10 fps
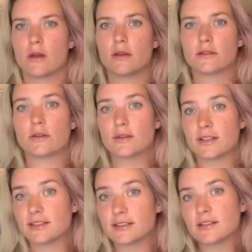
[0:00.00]
So
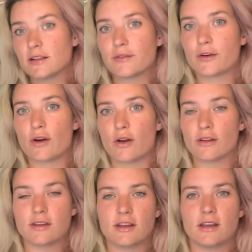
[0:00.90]
this is it for all
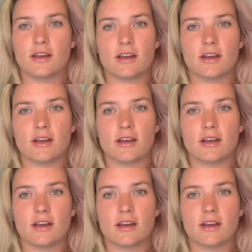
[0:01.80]
the